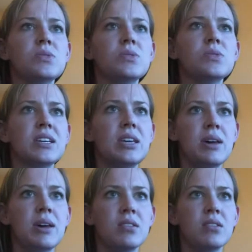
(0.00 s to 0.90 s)
she was going to
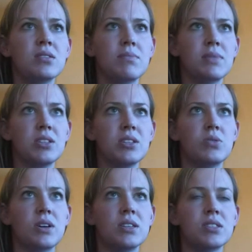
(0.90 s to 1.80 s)
email something
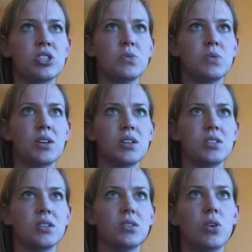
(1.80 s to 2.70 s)
to us, and she wanted
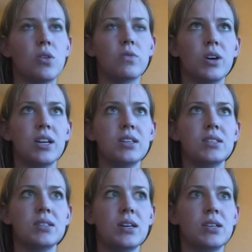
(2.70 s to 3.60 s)
us to look over
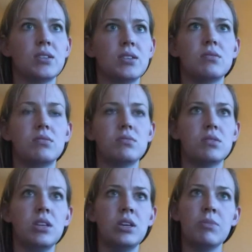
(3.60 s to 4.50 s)
it and
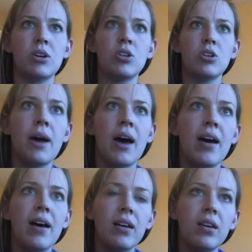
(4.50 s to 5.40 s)
email her
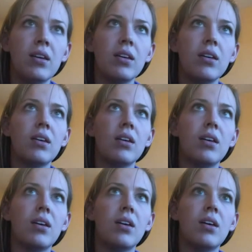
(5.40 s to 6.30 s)
back.
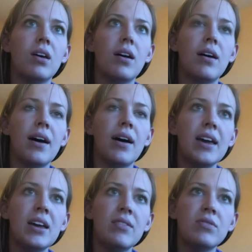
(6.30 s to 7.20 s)

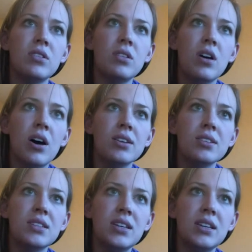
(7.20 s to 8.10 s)
I have
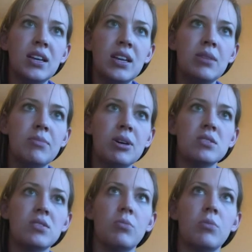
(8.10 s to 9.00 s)
not seen any
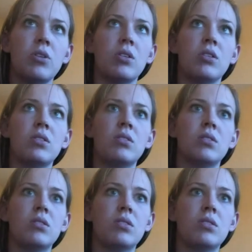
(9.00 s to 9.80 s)
emails from her.